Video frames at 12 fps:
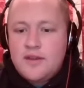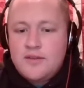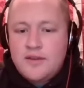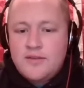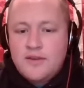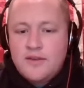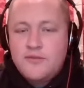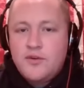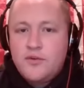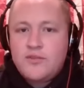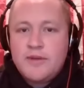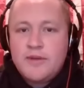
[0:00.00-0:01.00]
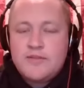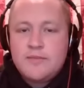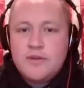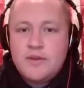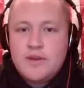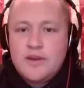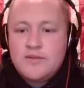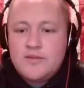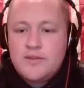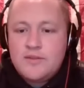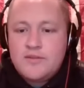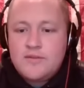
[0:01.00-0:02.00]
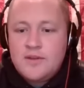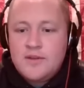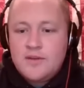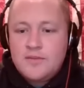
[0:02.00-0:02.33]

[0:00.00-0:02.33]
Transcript: I take full responsibility as this